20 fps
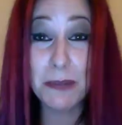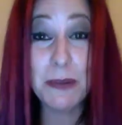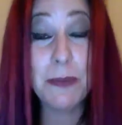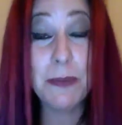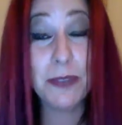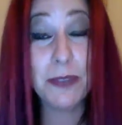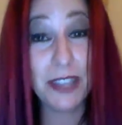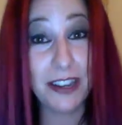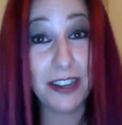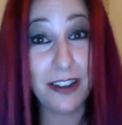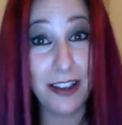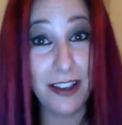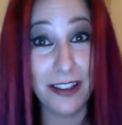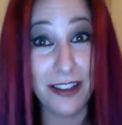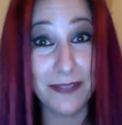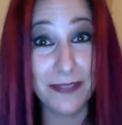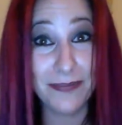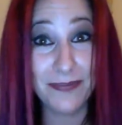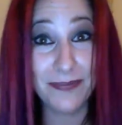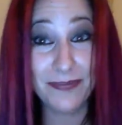people get it
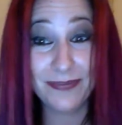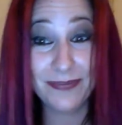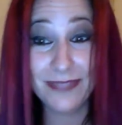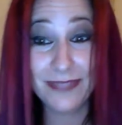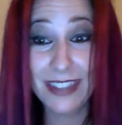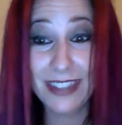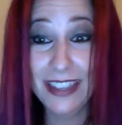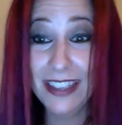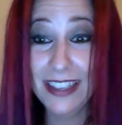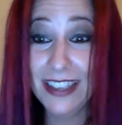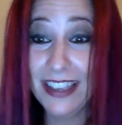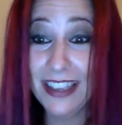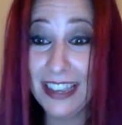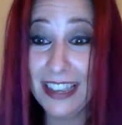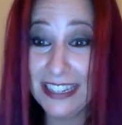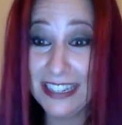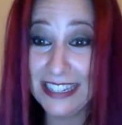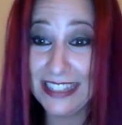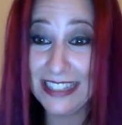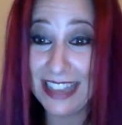on. I
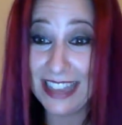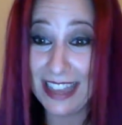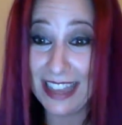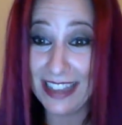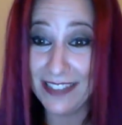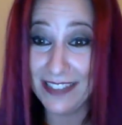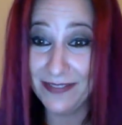did that.